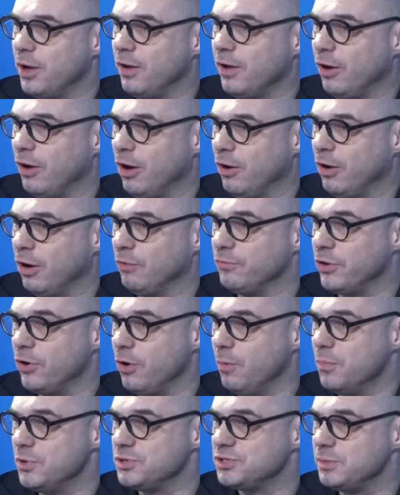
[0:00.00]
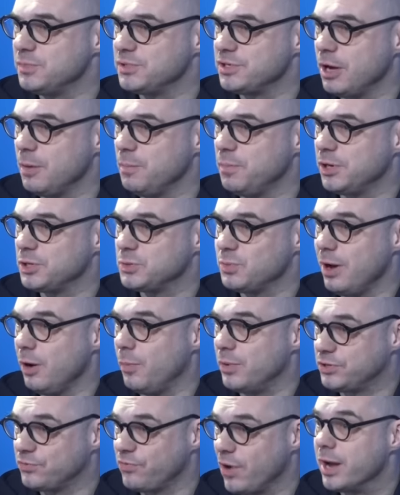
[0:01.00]
uh, of the non-Muslim sample as well,
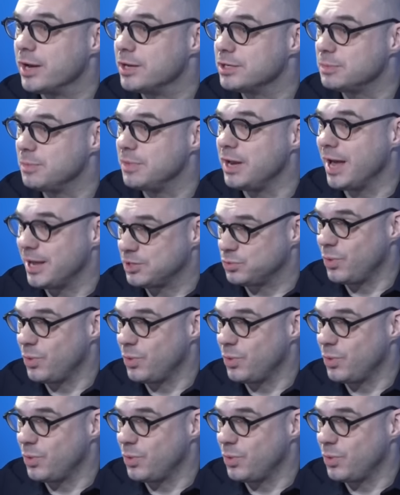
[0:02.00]
which frightens me as